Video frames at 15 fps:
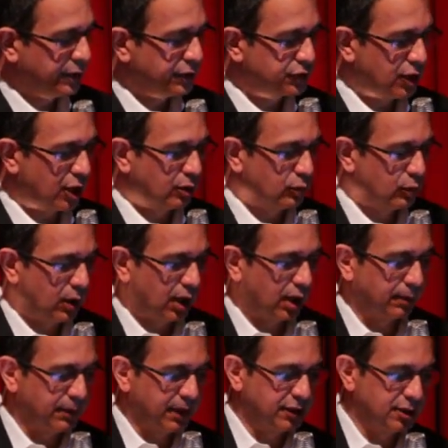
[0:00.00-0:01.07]

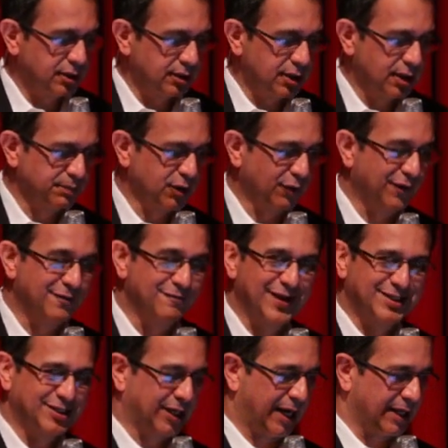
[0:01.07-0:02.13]
So in terms of
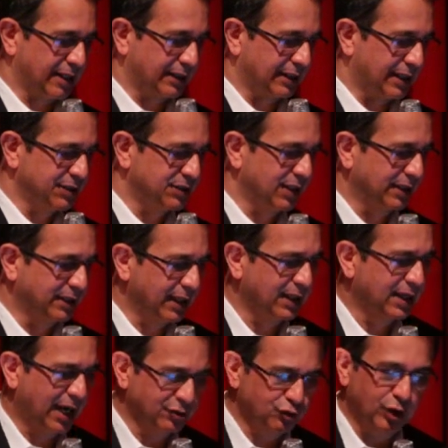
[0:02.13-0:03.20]
investigating this, I
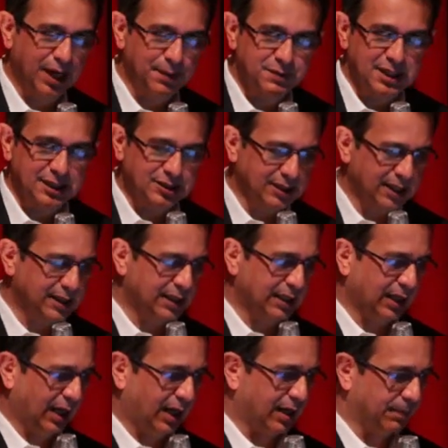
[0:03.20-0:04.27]
think gastric emptying
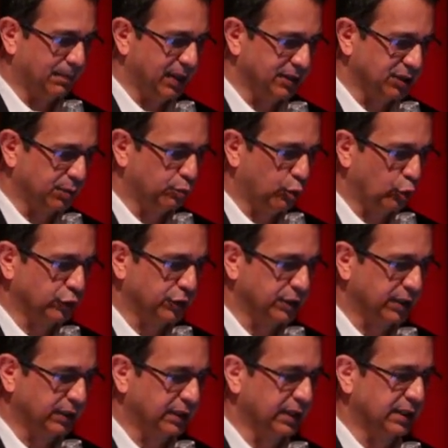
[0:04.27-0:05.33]
study is
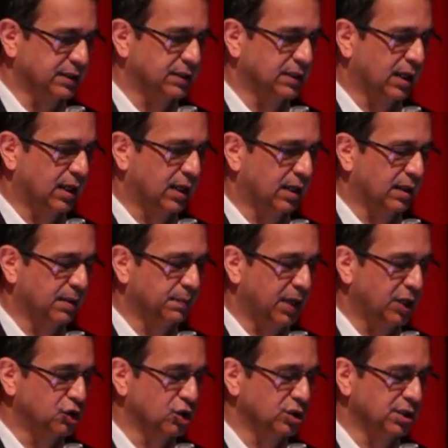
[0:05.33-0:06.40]
important in these
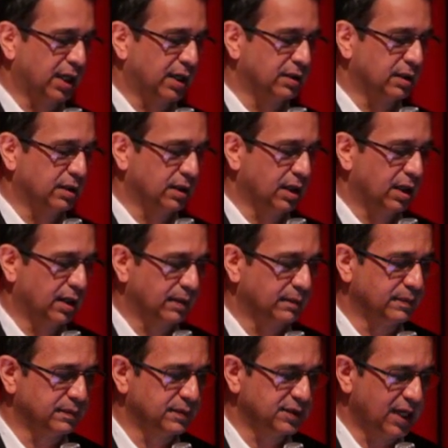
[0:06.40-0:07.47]
patients, and
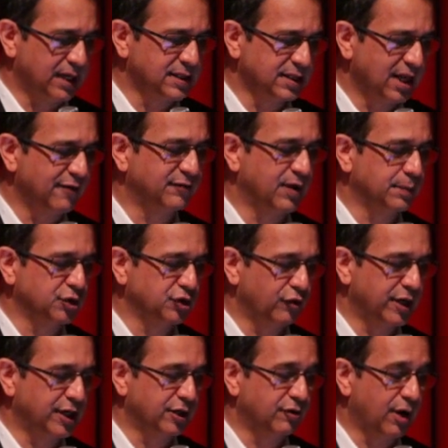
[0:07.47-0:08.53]
studies have
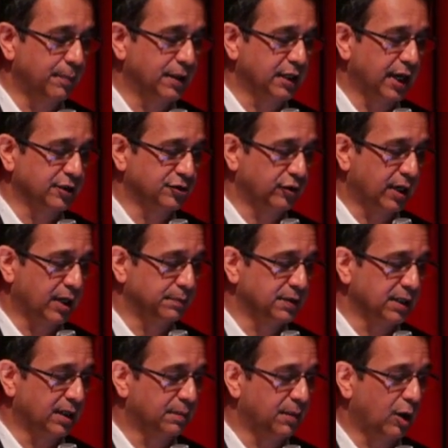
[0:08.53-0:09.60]
demonstrated rapid gastric
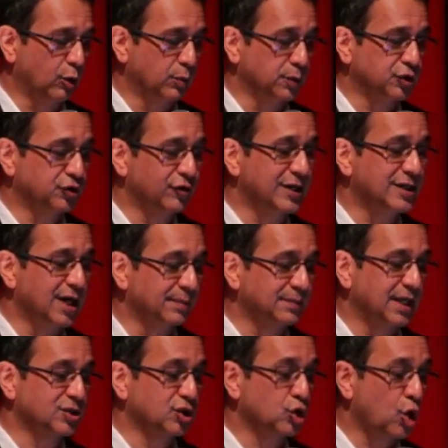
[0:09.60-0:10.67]
emptying about almost 3 times
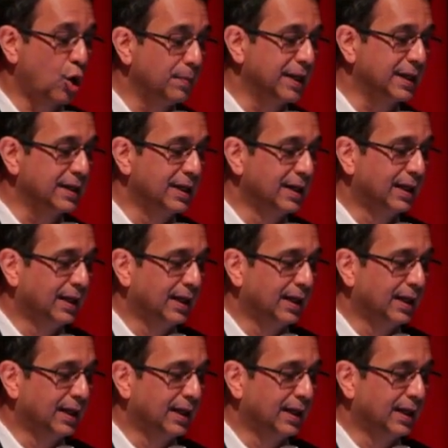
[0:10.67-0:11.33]
as common